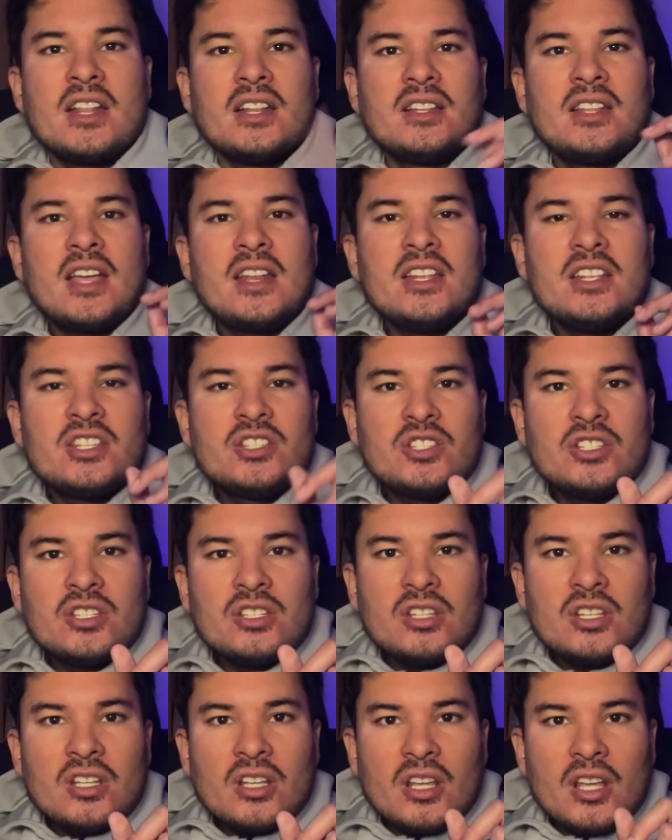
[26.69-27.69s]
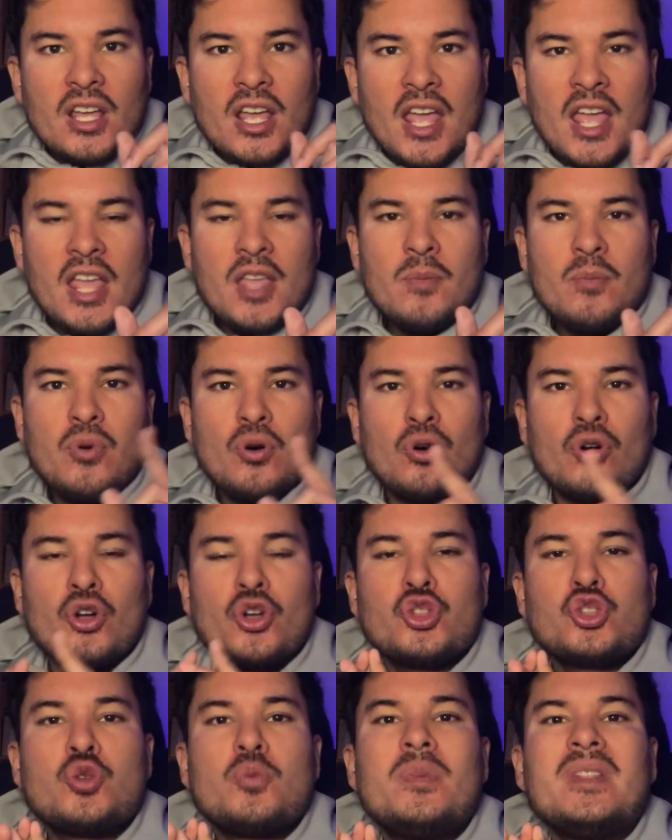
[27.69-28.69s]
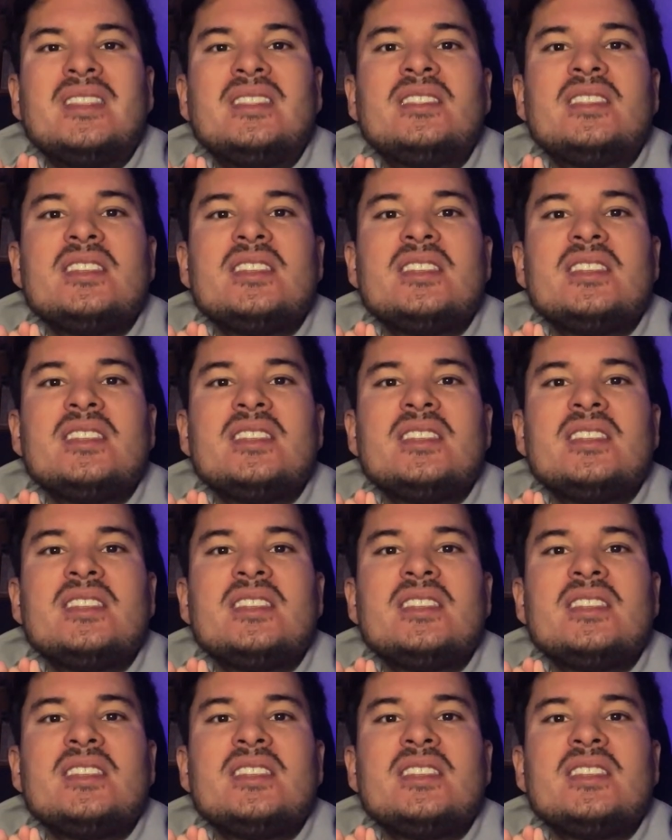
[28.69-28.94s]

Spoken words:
that is able to be